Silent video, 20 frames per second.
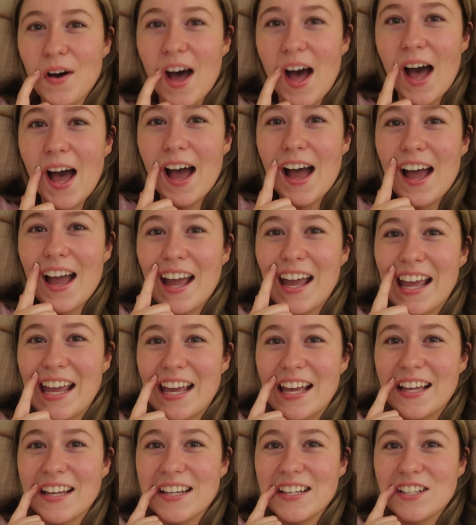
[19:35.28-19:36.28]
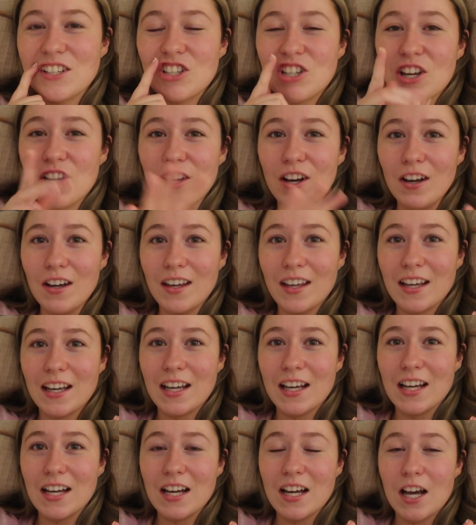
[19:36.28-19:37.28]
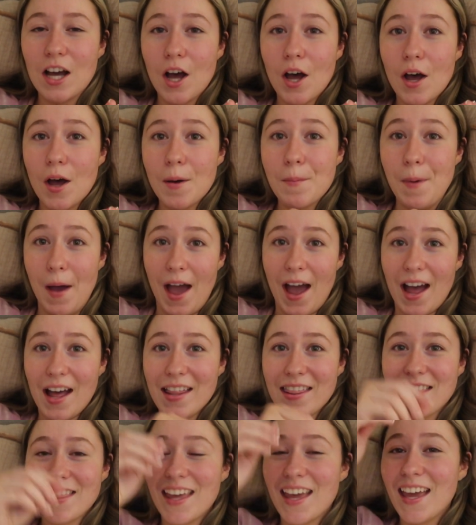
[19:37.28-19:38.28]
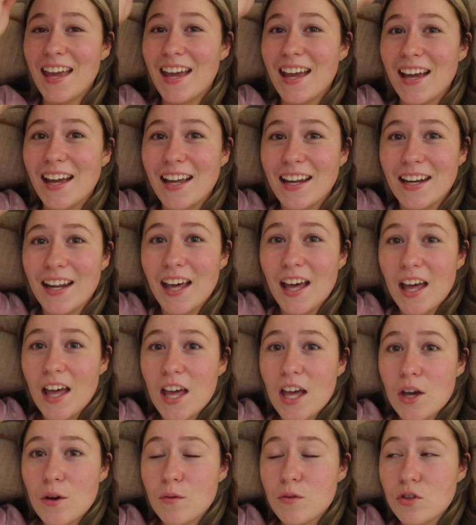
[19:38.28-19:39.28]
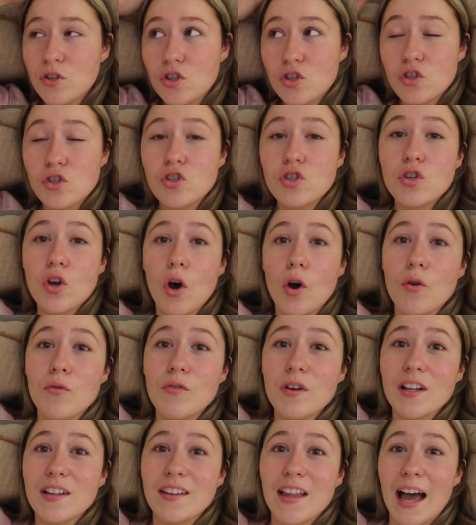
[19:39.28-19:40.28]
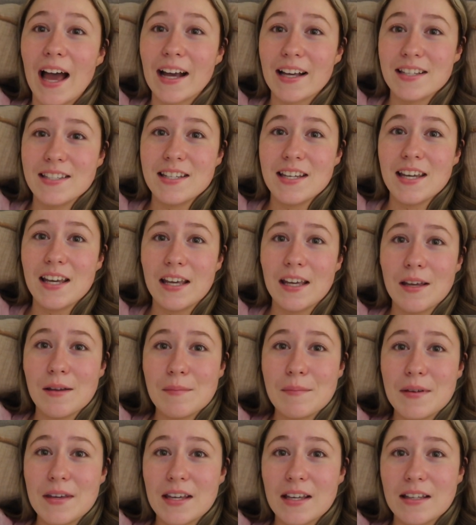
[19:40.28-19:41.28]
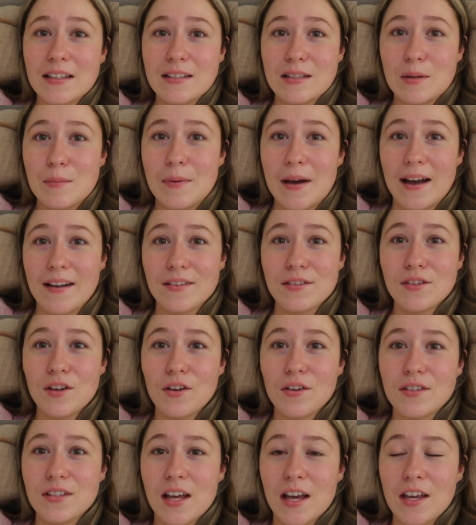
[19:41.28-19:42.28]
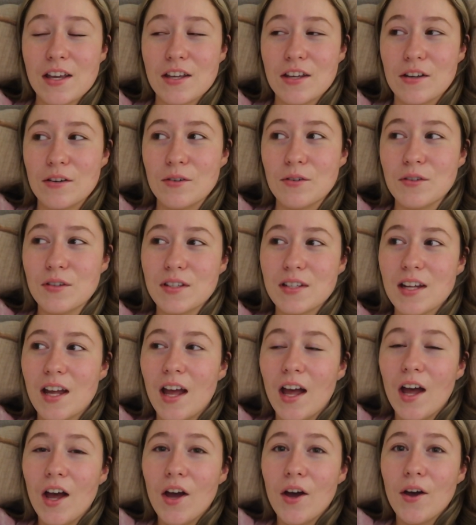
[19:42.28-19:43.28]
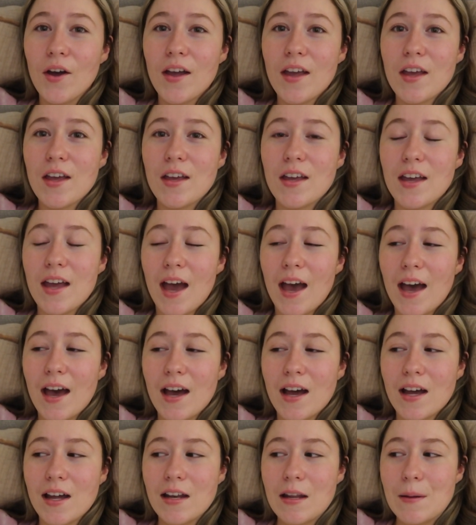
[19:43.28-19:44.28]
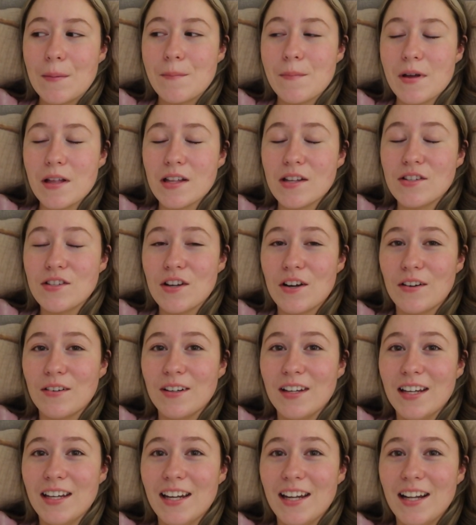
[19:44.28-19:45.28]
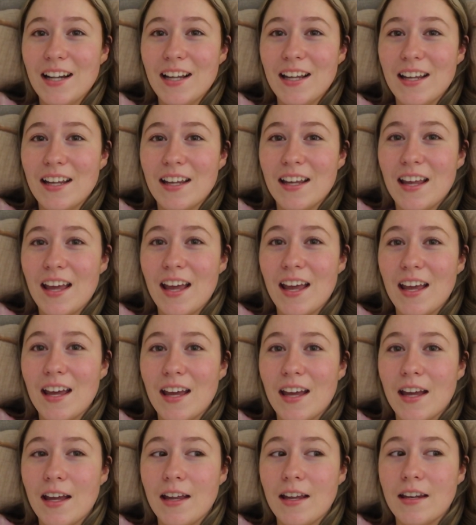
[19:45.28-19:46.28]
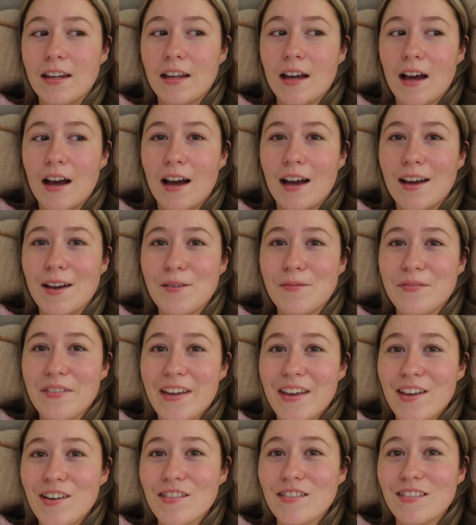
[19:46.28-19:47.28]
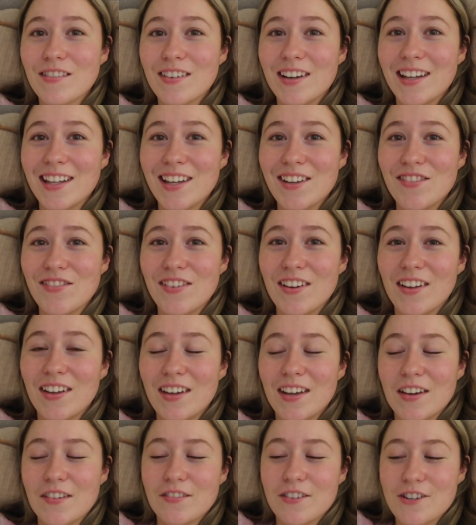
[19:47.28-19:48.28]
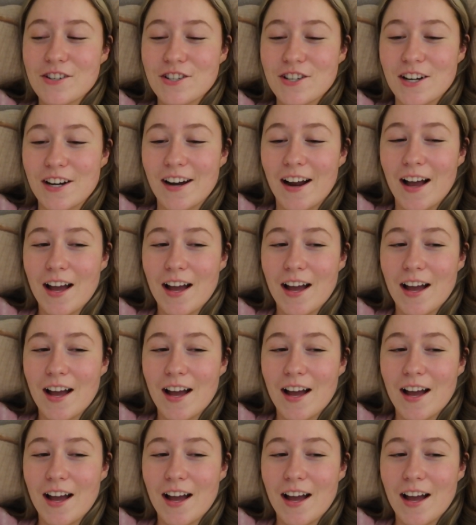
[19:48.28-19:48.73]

I took a bath and it was so relaxing because the bath salts I used it had melatonin in it and I am like really feeling it for sure.